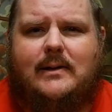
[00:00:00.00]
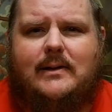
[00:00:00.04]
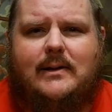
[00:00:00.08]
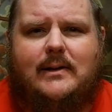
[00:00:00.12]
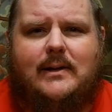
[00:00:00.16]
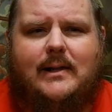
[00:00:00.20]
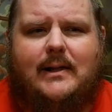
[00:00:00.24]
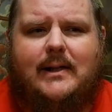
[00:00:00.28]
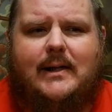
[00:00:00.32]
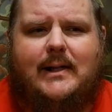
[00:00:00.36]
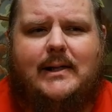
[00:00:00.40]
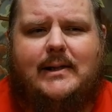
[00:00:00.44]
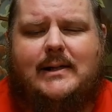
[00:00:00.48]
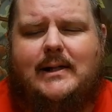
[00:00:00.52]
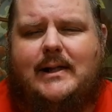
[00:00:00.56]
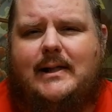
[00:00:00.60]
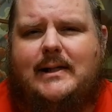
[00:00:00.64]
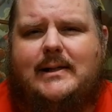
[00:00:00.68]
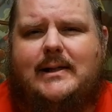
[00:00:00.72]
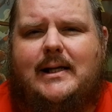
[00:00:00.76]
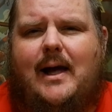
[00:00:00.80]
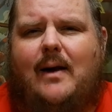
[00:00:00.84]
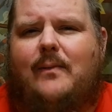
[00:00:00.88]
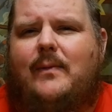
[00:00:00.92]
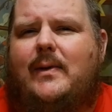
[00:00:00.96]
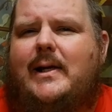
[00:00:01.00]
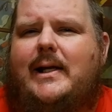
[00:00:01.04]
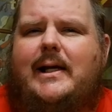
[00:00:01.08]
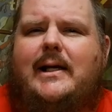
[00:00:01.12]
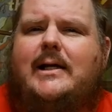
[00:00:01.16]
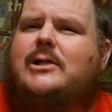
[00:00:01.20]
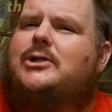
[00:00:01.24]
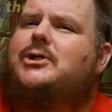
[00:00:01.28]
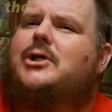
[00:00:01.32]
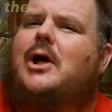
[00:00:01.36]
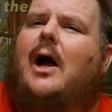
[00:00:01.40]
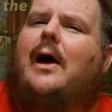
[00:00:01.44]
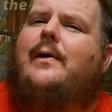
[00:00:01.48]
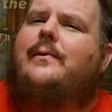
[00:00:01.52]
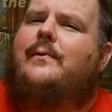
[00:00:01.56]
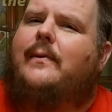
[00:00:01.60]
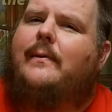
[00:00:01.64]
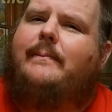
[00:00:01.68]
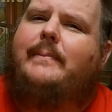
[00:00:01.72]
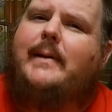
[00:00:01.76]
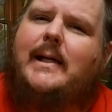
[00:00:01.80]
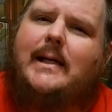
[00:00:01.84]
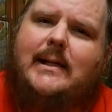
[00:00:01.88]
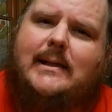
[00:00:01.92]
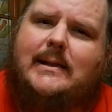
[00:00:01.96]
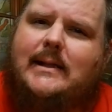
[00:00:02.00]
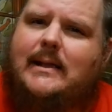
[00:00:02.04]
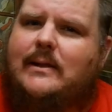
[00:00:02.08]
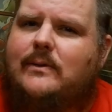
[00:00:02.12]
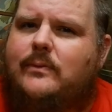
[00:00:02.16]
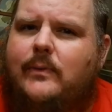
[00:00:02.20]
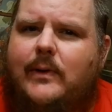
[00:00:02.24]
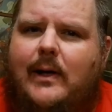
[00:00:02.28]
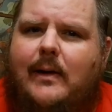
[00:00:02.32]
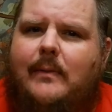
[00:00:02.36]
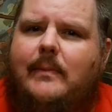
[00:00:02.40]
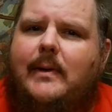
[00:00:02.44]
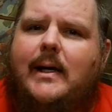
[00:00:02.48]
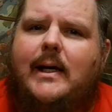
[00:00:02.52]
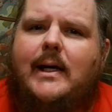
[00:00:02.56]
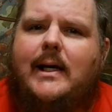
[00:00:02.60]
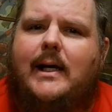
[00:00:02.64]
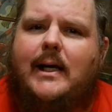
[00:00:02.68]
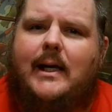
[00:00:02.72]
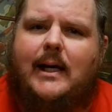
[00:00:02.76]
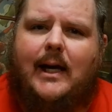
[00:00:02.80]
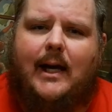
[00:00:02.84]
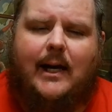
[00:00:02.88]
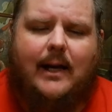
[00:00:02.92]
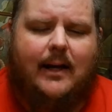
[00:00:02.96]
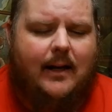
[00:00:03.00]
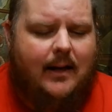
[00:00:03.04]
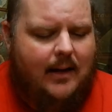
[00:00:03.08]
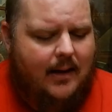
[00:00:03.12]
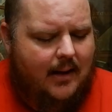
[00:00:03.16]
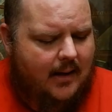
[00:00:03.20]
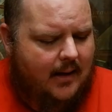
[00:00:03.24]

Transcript: it's not really a genre piece is what I'm getting at.